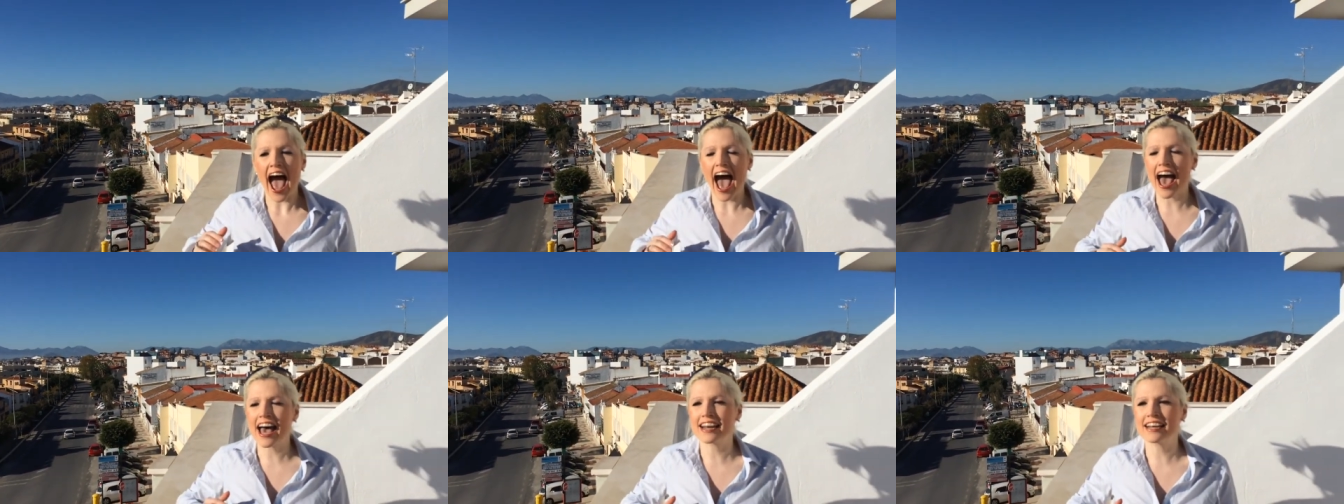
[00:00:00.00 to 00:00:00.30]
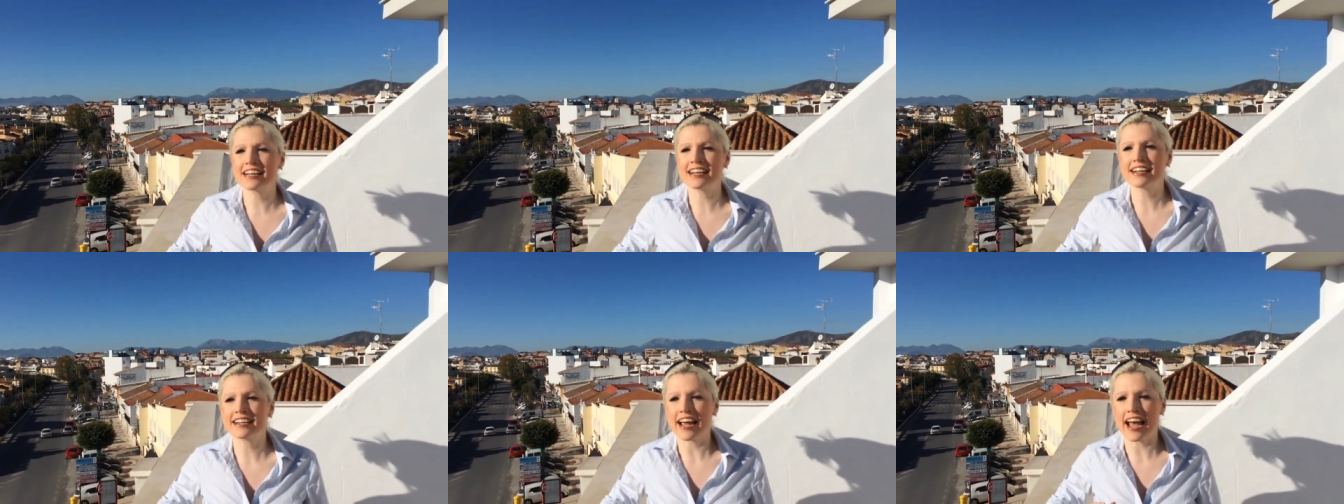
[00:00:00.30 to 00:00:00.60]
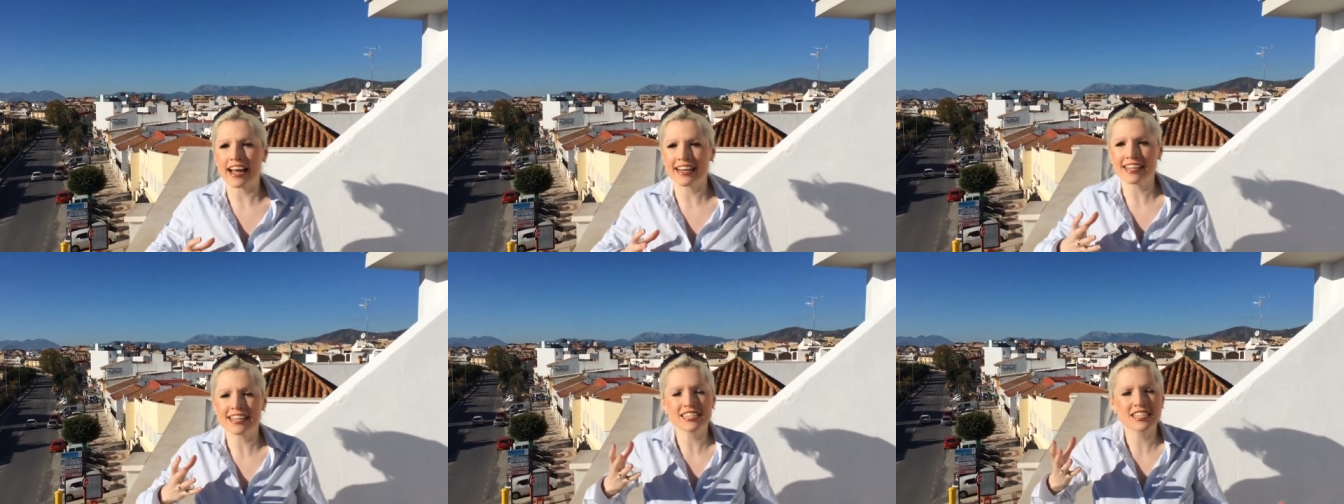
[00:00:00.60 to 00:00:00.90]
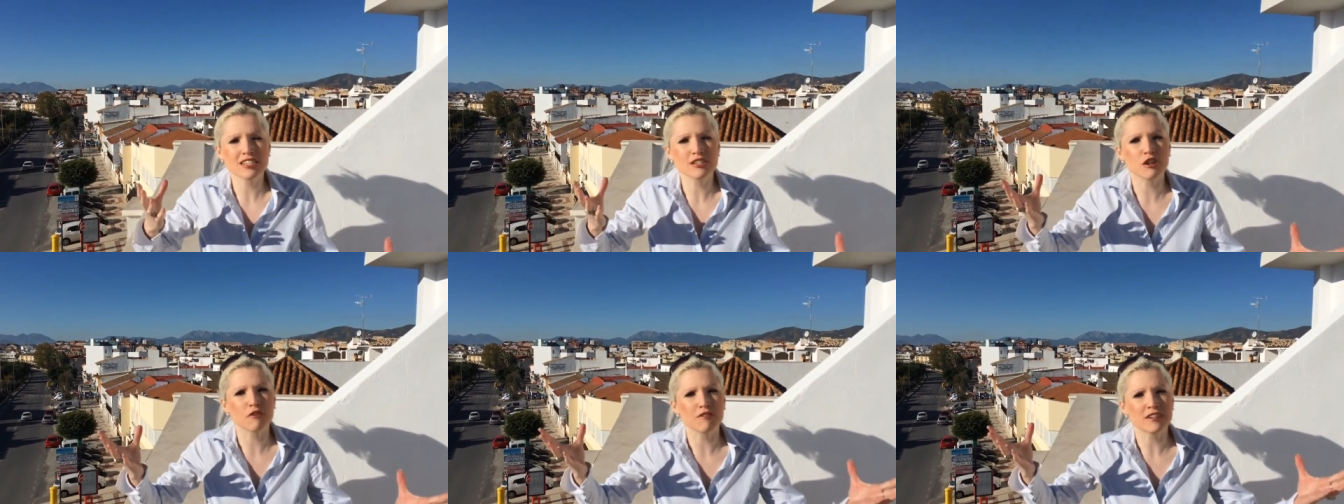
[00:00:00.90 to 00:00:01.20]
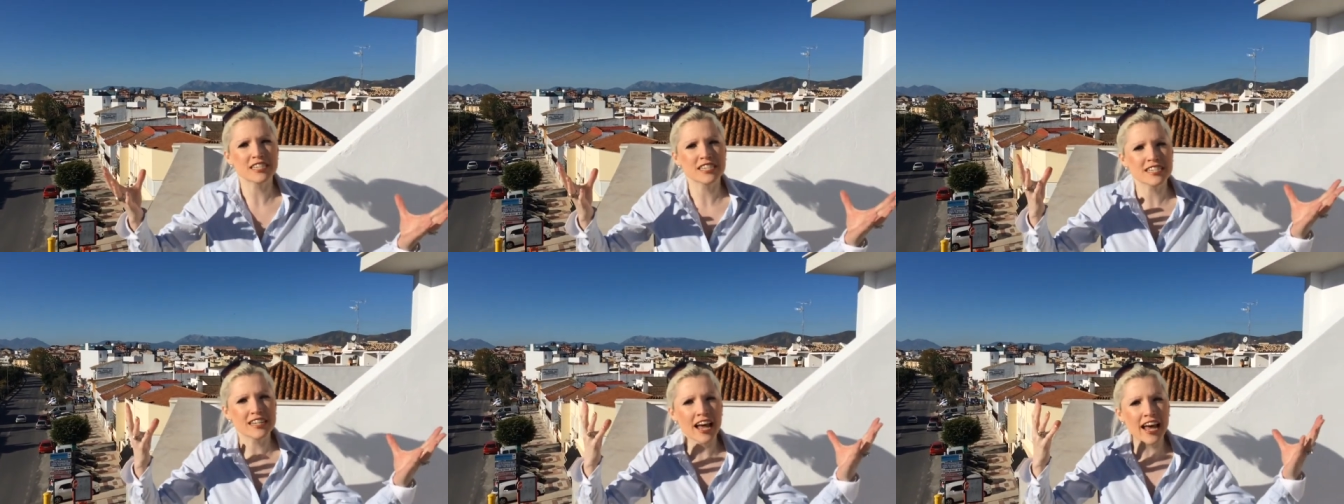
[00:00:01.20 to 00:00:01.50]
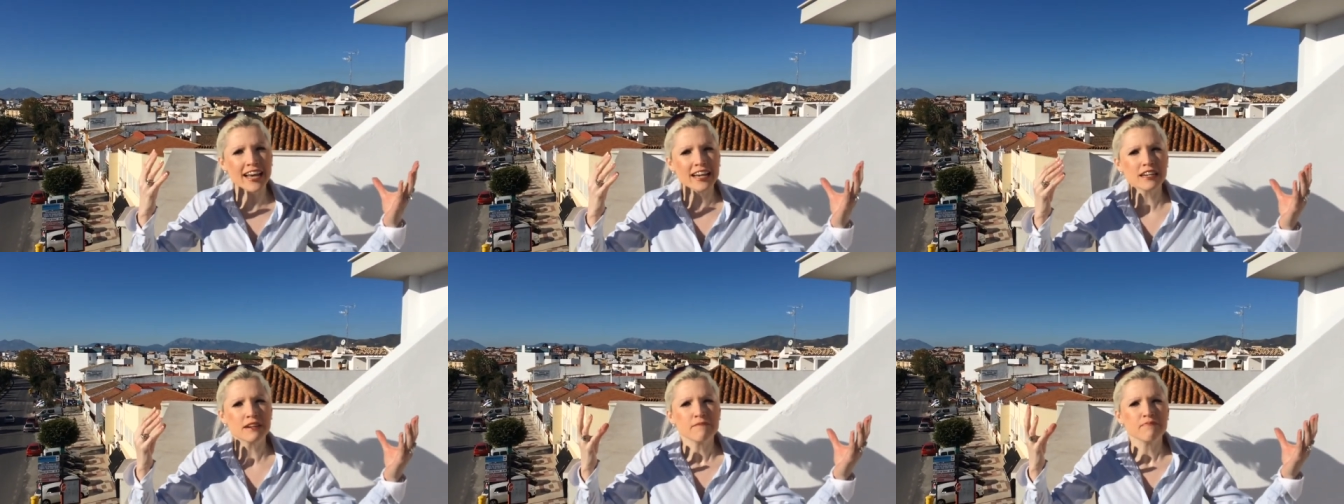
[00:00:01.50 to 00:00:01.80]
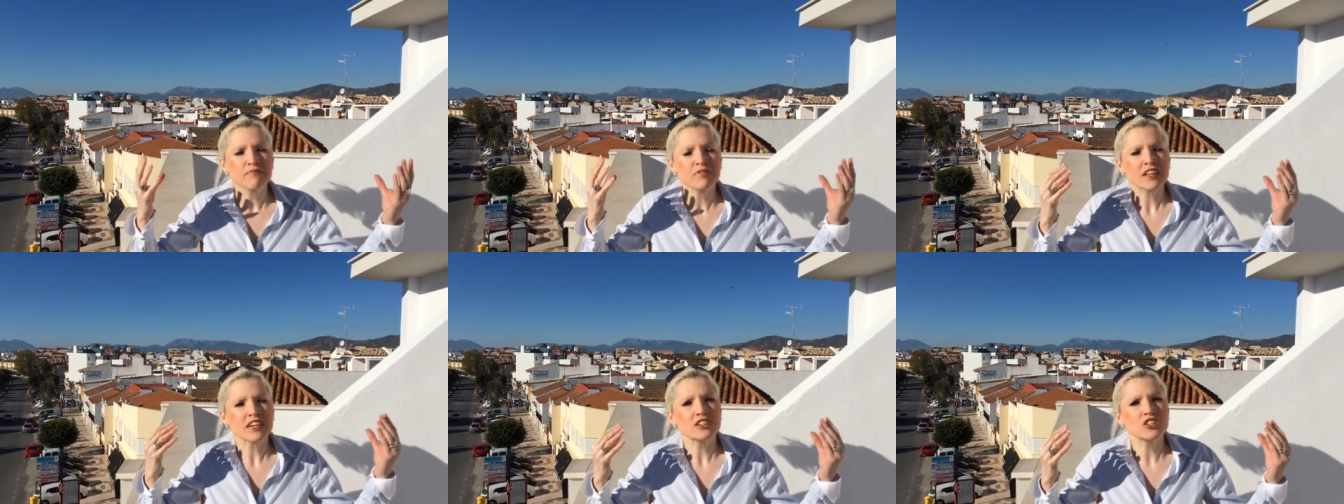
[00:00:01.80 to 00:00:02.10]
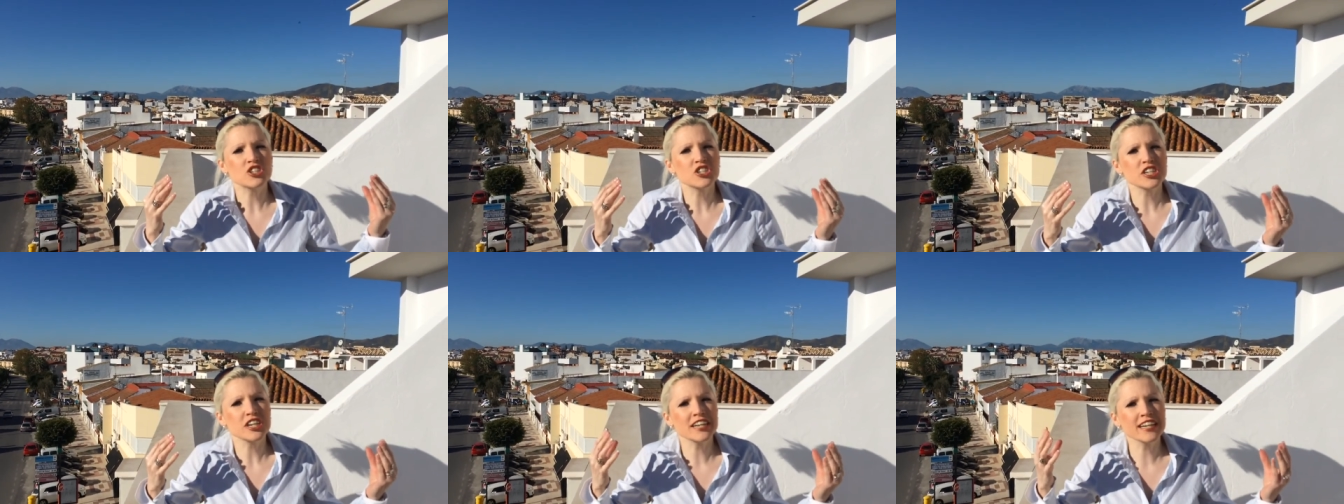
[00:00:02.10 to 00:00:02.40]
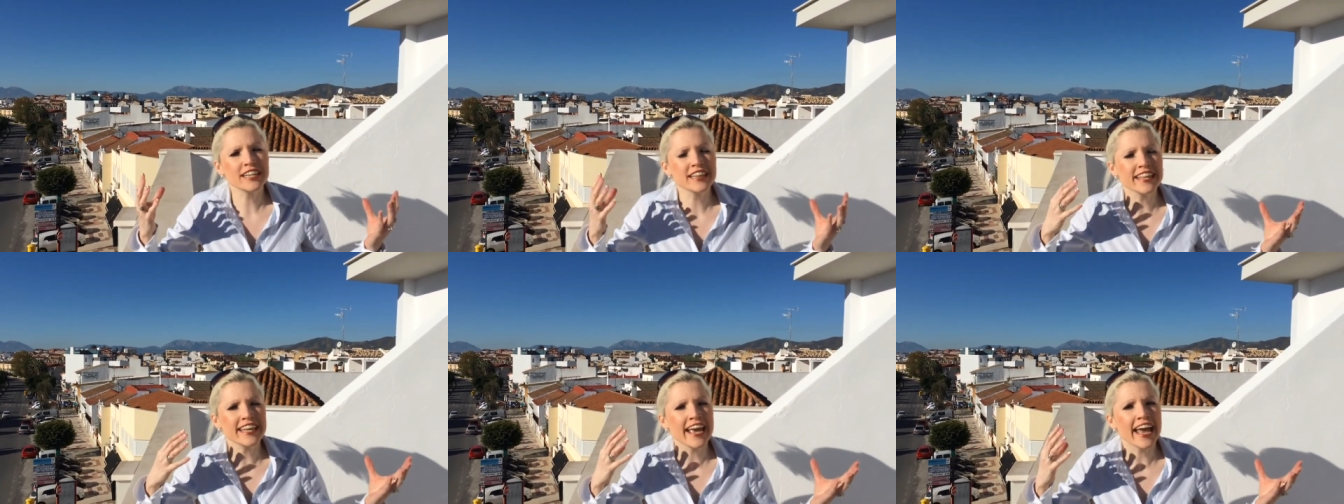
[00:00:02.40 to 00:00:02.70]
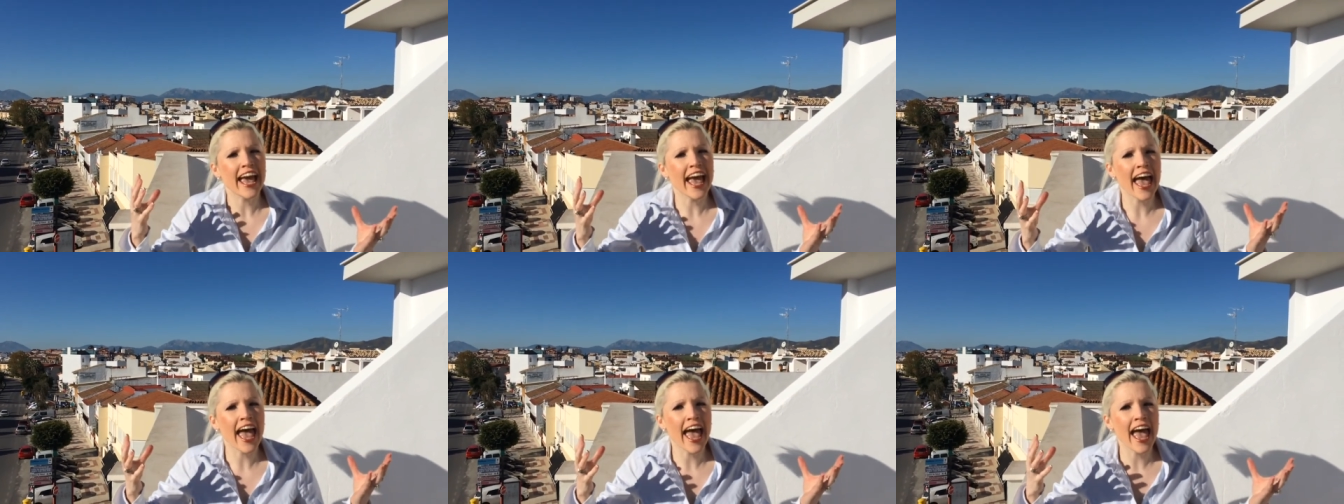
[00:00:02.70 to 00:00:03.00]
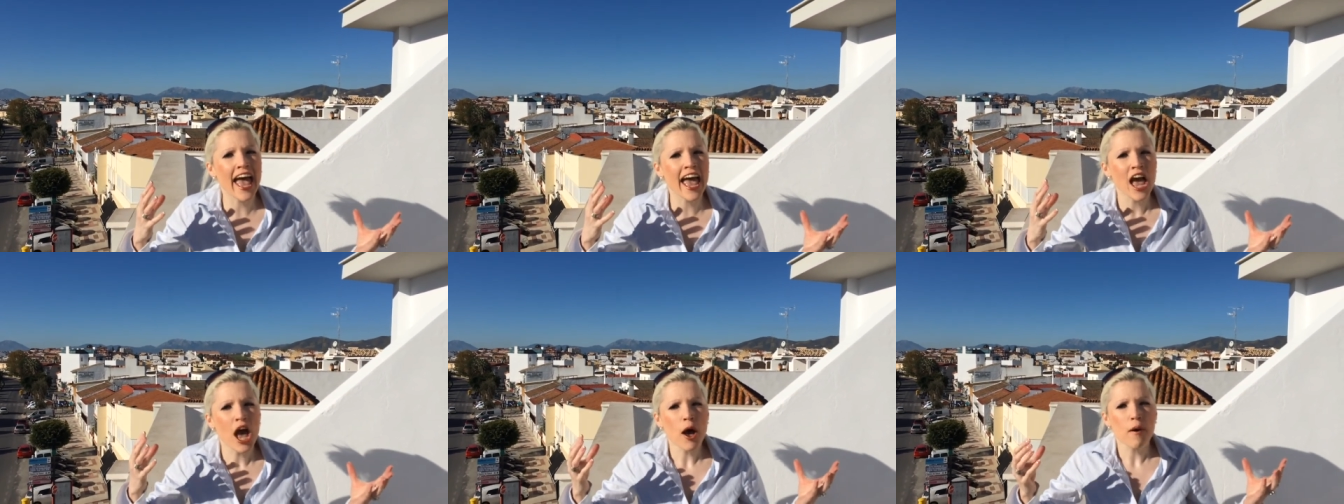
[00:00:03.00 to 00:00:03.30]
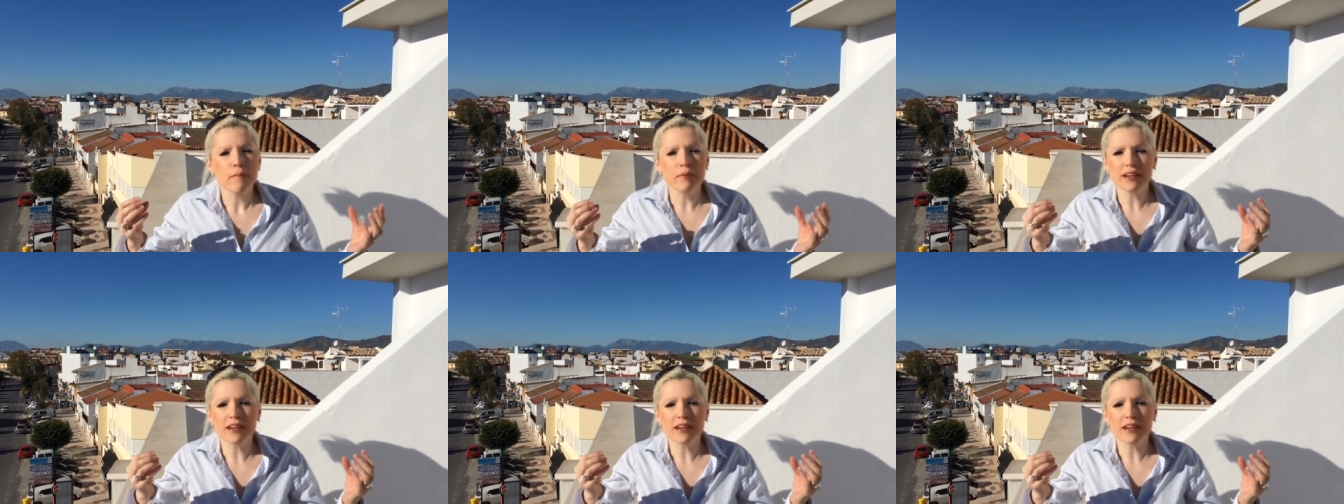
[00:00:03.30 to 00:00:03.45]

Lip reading: And there's a slight chill in the air,